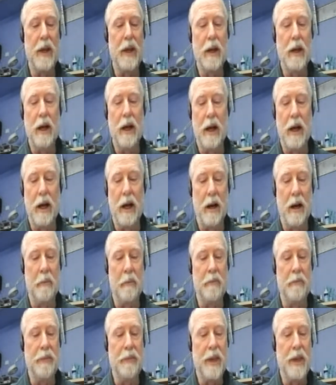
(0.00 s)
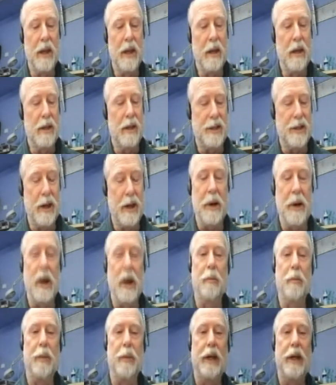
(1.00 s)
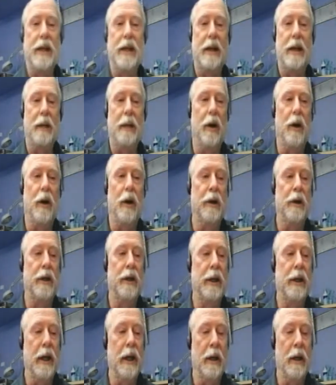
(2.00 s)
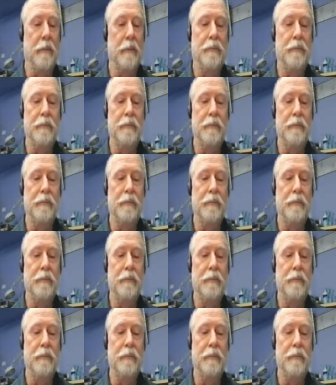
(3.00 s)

um somehow picked up on um,